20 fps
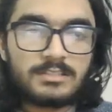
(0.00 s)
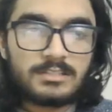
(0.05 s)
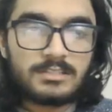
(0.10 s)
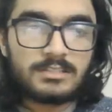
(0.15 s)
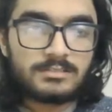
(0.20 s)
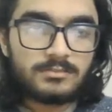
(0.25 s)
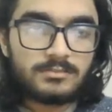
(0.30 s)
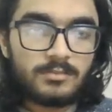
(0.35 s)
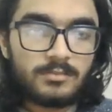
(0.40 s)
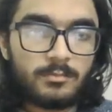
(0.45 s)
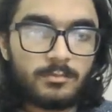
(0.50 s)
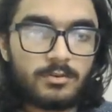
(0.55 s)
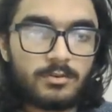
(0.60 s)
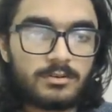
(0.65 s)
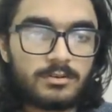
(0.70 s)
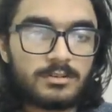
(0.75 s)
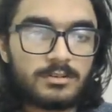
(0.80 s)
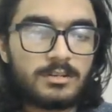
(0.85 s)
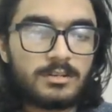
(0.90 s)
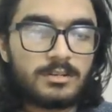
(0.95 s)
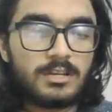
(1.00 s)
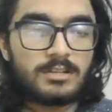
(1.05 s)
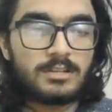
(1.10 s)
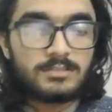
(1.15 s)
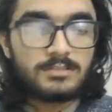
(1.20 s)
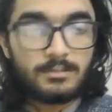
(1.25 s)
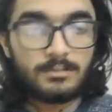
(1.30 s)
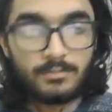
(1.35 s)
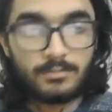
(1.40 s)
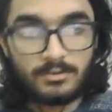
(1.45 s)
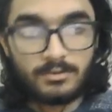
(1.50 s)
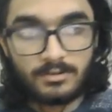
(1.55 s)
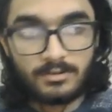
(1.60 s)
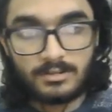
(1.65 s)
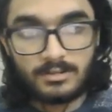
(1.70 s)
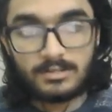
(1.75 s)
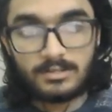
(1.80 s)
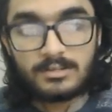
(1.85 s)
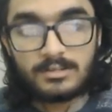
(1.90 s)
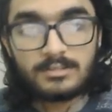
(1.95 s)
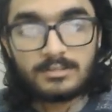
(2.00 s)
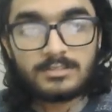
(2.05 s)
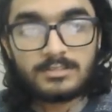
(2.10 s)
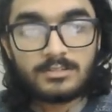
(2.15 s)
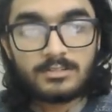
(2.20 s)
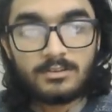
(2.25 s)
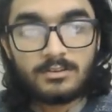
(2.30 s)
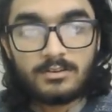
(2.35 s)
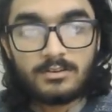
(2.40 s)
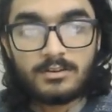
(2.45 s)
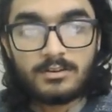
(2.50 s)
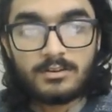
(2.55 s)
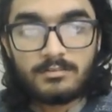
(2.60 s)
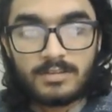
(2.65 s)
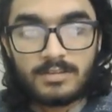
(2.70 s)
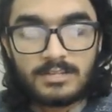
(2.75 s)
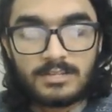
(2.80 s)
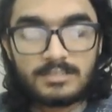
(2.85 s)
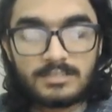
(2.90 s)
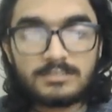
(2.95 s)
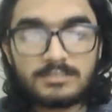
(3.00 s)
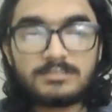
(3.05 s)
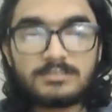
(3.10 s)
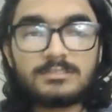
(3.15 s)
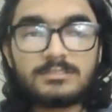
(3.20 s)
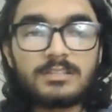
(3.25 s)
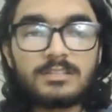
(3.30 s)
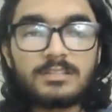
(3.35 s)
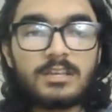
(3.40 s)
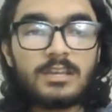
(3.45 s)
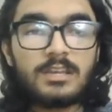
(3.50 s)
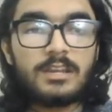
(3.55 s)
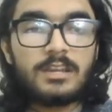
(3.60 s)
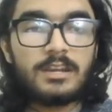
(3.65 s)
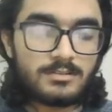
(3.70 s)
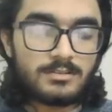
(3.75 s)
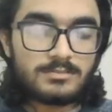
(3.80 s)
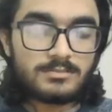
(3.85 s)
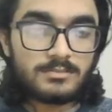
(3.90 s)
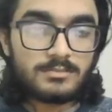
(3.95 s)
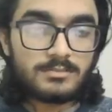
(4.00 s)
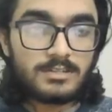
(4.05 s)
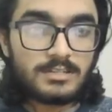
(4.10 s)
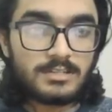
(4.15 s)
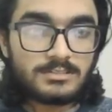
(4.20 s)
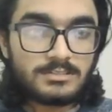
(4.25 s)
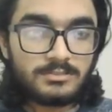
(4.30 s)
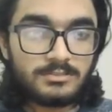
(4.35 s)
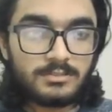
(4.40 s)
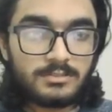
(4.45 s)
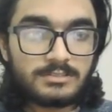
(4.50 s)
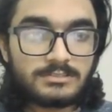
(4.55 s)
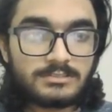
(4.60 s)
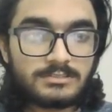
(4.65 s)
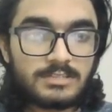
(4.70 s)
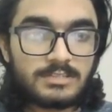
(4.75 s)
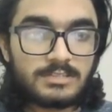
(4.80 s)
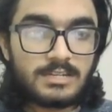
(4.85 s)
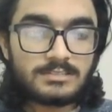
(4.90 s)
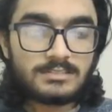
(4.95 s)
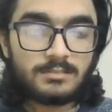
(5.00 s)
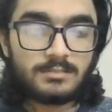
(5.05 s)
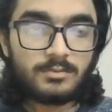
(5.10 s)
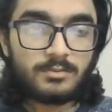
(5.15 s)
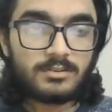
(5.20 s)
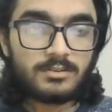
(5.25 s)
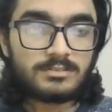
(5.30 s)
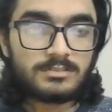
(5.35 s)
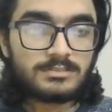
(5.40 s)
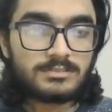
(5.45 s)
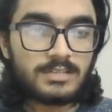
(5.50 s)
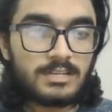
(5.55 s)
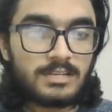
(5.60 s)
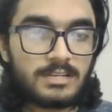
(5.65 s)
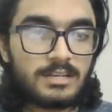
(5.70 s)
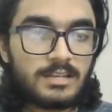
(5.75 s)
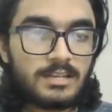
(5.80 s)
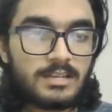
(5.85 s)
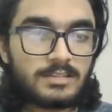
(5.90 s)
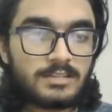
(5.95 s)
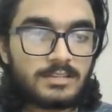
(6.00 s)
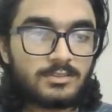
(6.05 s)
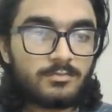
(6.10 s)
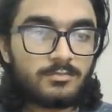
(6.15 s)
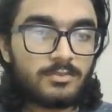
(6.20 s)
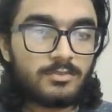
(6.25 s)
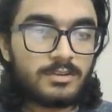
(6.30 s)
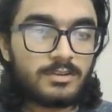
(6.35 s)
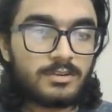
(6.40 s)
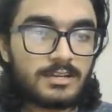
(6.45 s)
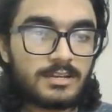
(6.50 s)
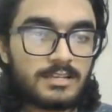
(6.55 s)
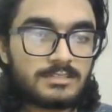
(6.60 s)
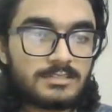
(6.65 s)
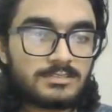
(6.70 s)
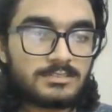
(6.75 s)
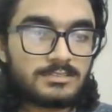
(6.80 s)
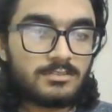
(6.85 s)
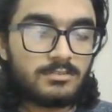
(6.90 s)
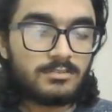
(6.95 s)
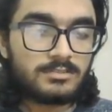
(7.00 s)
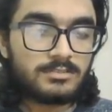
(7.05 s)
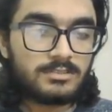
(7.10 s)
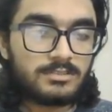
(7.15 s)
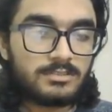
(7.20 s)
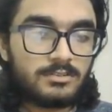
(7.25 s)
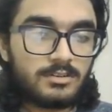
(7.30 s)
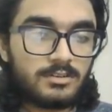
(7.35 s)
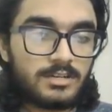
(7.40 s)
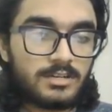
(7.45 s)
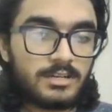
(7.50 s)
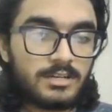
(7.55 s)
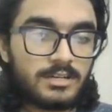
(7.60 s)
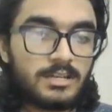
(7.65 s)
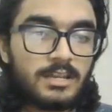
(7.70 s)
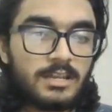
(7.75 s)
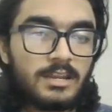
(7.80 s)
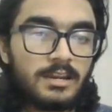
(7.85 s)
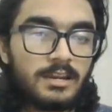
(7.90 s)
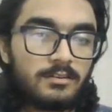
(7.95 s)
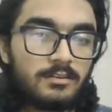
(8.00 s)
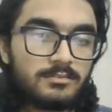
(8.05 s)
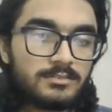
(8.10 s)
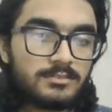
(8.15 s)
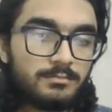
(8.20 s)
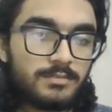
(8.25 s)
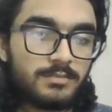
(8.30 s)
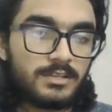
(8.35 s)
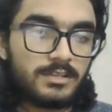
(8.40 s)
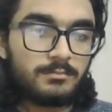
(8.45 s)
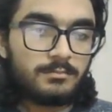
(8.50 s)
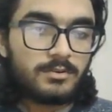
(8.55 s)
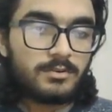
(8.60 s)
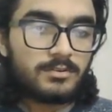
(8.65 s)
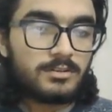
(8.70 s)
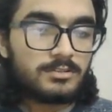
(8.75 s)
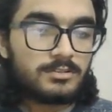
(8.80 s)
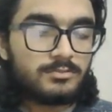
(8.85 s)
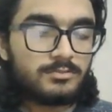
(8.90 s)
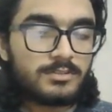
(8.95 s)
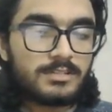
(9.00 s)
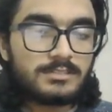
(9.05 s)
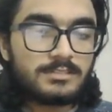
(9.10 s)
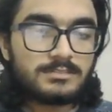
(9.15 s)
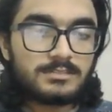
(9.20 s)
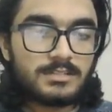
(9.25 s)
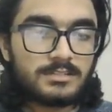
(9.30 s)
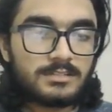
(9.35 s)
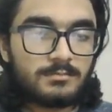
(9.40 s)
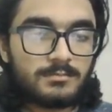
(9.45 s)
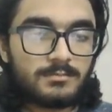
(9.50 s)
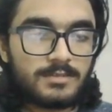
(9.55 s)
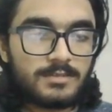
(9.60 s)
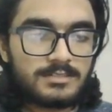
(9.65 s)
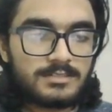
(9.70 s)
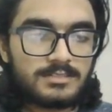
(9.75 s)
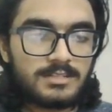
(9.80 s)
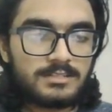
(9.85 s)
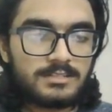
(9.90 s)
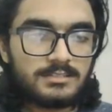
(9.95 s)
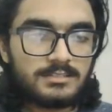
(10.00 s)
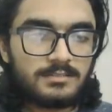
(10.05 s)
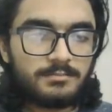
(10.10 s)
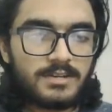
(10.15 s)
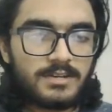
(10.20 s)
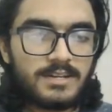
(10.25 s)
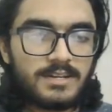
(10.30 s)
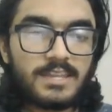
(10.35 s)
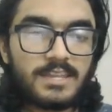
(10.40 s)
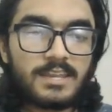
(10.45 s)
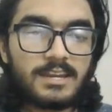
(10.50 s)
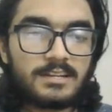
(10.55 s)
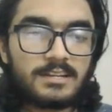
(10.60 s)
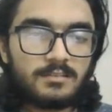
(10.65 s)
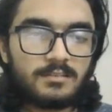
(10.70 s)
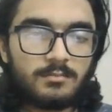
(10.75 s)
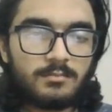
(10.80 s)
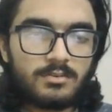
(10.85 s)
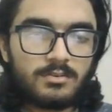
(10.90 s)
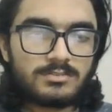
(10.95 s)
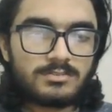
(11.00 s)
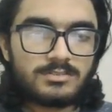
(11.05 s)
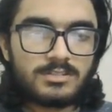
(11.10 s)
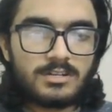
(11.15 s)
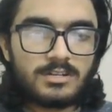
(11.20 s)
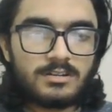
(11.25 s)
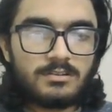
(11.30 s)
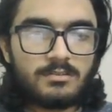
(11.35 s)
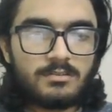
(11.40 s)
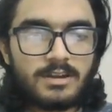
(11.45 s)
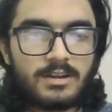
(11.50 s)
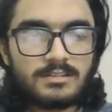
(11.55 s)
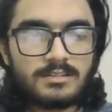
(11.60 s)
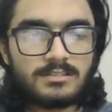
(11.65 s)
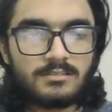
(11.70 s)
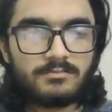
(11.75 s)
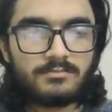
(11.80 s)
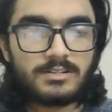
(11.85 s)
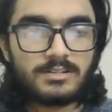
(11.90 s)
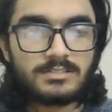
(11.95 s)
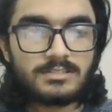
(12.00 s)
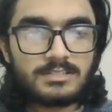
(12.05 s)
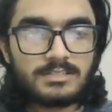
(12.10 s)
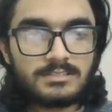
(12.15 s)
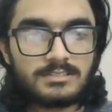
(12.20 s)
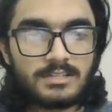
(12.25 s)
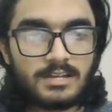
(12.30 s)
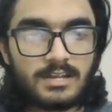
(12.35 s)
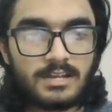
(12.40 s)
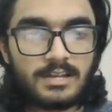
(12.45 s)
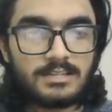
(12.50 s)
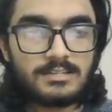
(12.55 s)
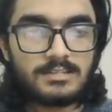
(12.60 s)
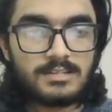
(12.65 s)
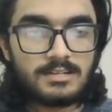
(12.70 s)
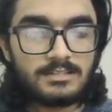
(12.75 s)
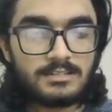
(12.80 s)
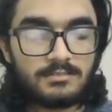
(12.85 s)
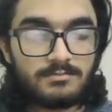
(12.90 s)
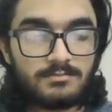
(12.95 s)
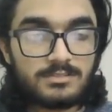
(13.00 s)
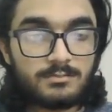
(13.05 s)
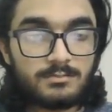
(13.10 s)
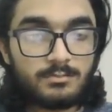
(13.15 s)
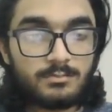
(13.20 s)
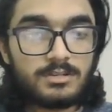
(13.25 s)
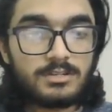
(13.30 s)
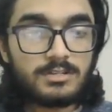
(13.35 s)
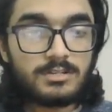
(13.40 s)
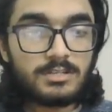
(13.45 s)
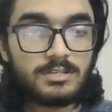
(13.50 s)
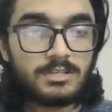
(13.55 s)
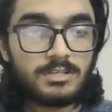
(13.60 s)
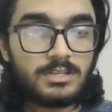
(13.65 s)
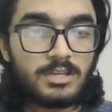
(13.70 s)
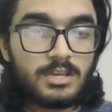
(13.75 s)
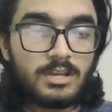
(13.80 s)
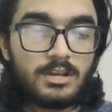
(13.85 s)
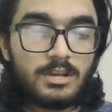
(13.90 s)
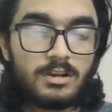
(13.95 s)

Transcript: thickness of the border color, the corner radius. Okay, so the next you can select the border style, like you want dashed or the dotted or the plain border. You can set the margin and the padding and the box shadow and the width and the height and the visibility